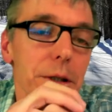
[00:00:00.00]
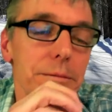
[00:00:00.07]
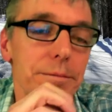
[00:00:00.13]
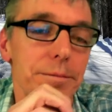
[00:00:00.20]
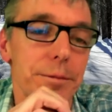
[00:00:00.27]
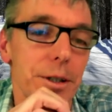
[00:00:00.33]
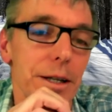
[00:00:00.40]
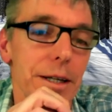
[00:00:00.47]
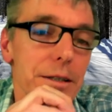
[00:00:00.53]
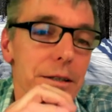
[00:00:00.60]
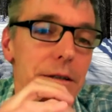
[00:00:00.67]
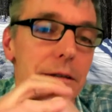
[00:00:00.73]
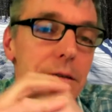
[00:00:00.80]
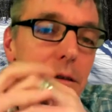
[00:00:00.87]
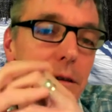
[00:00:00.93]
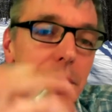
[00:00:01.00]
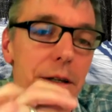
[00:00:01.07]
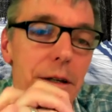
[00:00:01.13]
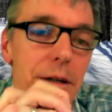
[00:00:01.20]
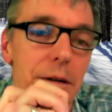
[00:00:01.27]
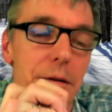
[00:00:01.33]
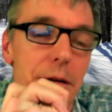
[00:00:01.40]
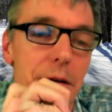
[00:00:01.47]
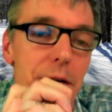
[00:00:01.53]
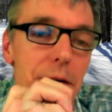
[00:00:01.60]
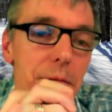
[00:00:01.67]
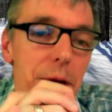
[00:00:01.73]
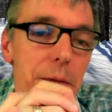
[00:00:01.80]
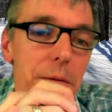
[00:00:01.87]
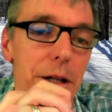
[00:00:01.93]
But so that's
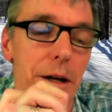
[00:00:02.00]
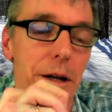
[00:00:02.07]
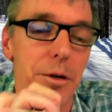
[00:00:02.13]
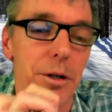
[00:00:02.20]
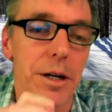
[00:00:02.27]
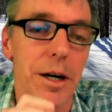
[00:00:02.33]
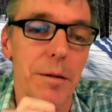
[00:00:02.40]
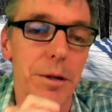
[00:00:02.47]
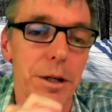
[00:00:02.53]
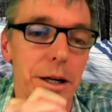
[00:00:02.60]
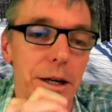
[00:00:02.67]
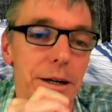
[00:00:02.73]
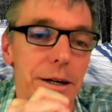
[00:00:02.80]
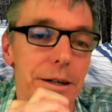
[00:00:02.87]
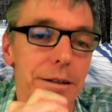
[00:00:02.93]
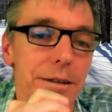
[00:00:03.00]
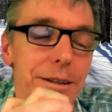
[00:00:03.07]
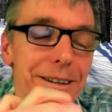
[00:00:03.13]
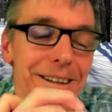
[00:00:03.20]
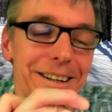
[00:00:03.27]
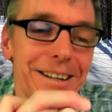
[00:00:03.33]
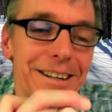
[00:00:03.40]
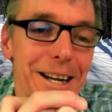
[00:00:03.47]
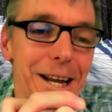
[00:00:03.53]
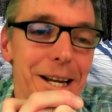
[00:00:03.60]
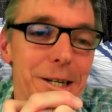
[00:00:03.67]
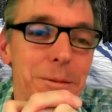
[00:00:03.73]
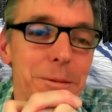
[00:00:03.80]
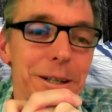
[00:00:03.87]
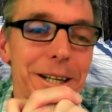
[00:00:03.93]
maybe a lot more complicated uh,
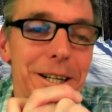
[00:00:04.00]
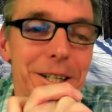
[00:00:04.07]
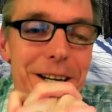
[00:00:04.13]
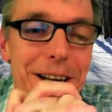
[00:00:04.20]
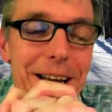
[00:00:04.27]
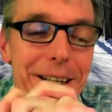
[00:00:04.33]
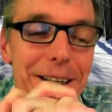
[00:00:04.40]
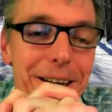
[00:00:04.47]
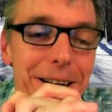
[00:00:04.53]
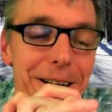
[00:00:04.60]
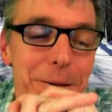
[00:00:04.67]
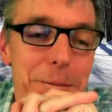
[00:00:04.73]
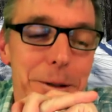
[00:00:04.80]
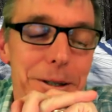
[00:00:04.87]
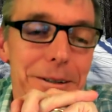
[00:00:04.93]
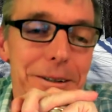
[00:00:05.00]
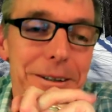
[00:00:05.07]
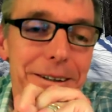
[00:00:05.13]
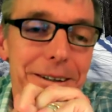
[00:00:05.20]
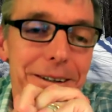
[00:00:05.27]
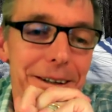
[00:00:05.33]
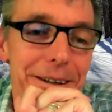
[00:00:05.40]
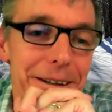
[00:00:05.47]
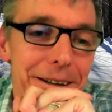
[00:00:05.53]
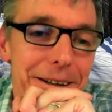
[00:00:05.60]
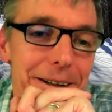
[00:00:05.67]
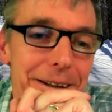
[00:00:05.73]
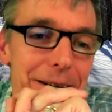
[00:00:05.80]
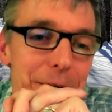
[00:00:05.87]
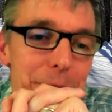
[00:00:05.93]
explanation to head cut, but
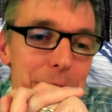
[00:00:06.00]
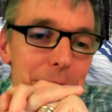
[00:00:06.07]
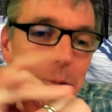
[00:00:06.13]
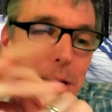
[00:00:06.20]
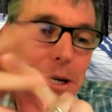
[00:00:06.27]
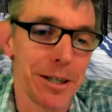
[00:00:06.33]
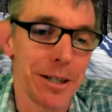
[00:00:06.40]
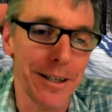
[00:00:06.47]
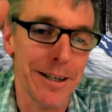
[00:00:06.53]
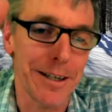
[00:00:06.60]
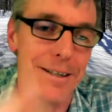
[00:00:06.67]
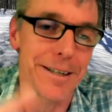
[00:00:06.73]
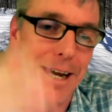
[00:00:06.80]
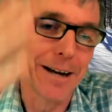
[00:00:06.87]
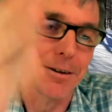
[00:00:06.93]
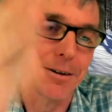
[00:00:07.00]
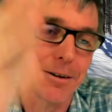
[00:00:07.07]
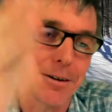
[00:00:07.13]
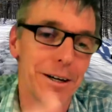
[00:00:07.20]
it's basically the whole thing